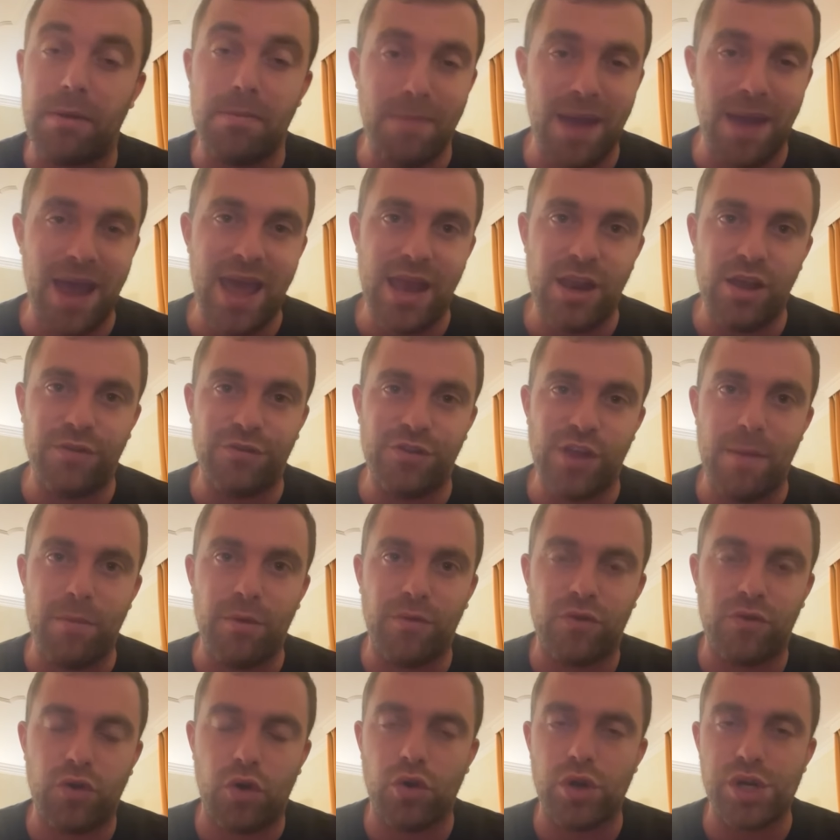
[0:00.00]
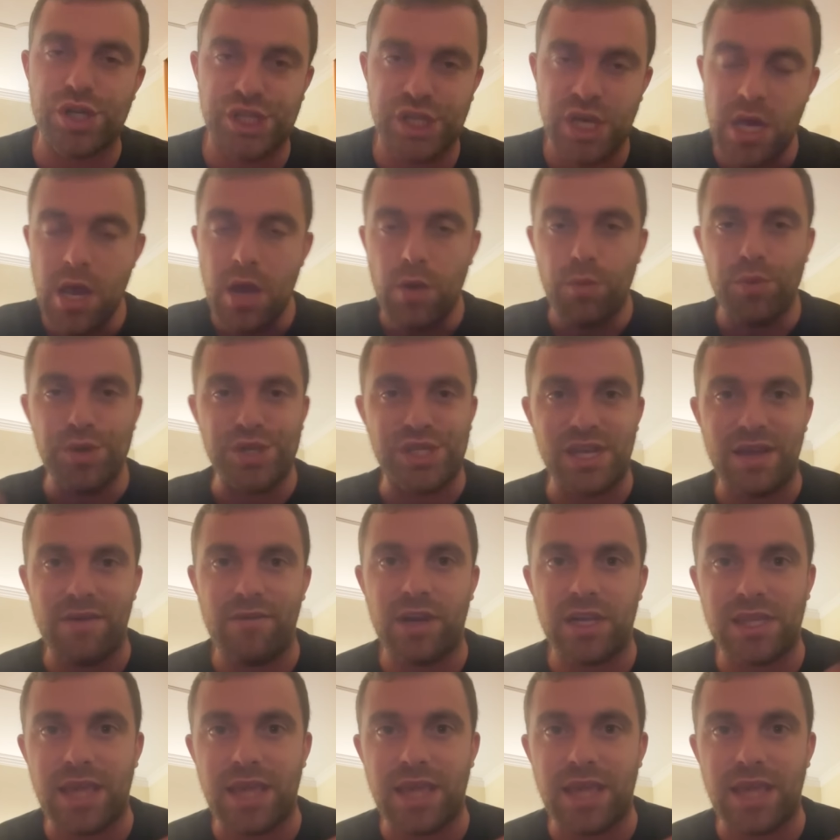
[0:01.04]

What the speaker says: Many of them, of course, we several